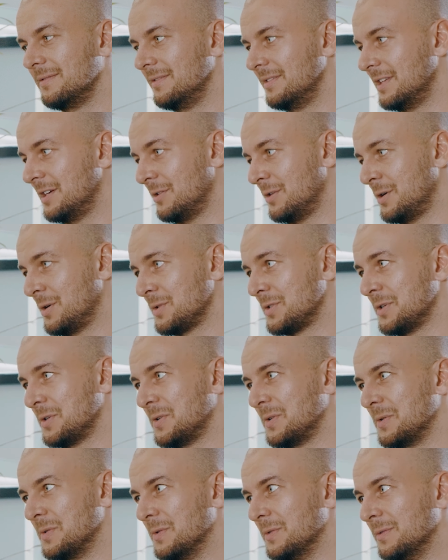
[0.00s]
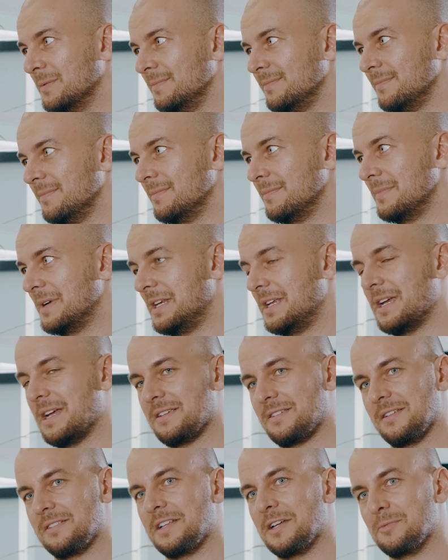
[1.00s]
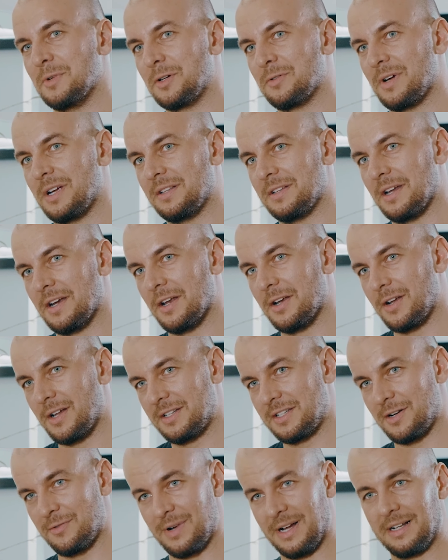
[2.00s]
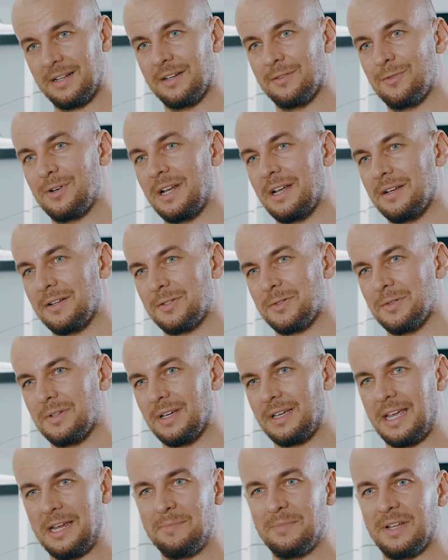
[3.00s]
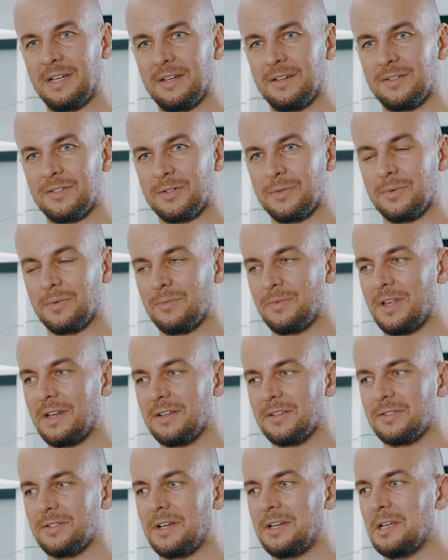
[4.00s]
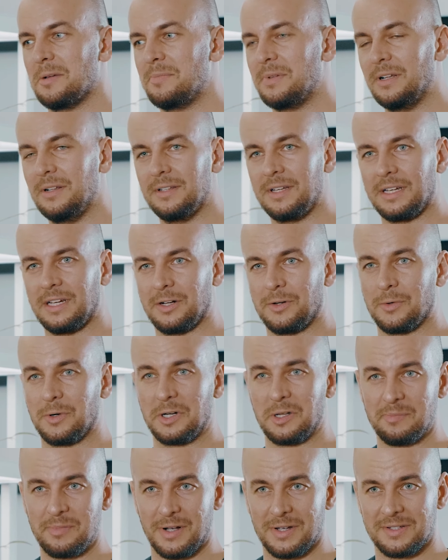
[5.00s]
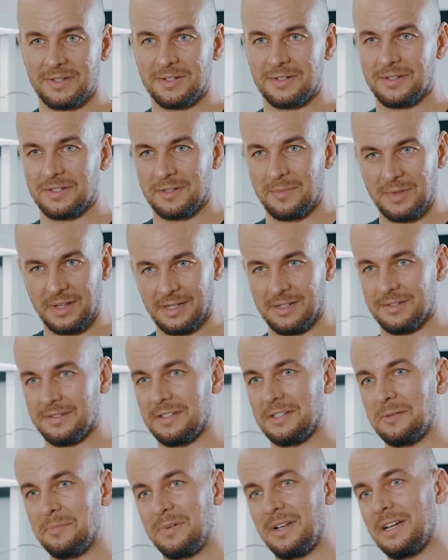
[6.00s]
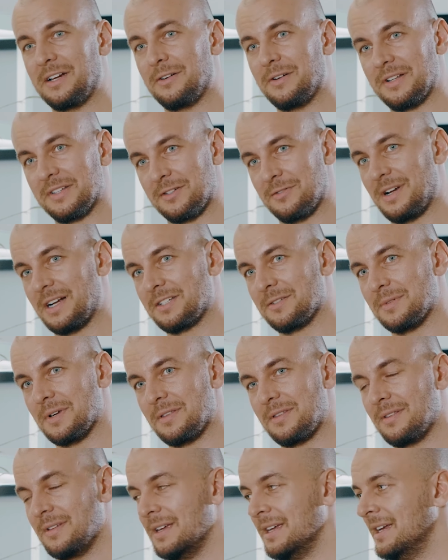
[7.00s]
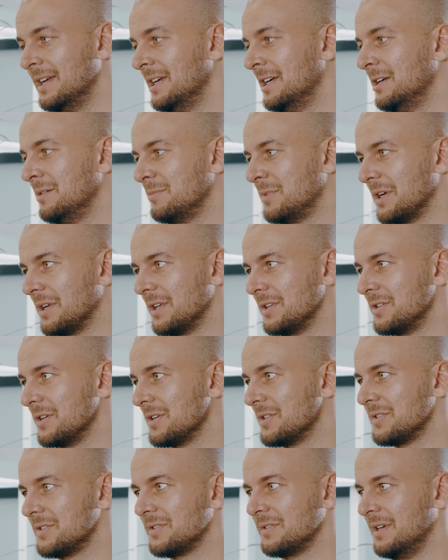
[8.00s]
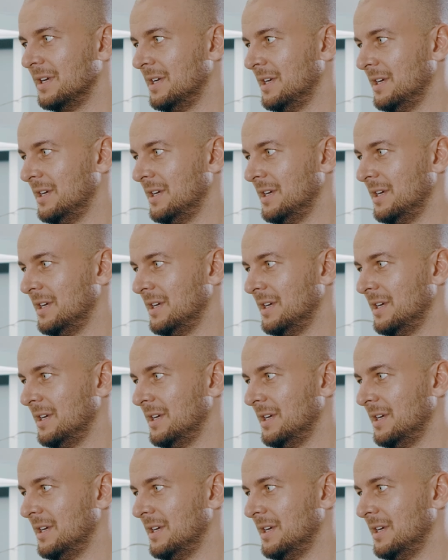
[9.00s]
There are also many assets that we create that are not directly related to the gameplay. So that is not a building or a deposit or something else that the player interacts with, but are just,